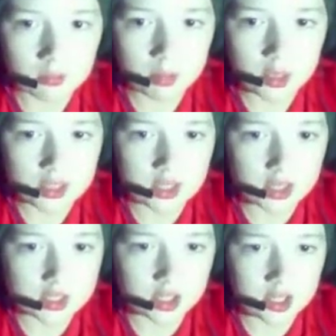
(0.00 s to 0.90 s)
Pizza,
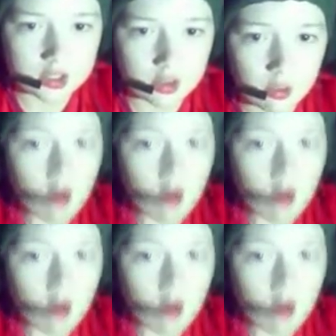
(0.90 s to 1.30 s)
I shall eat you.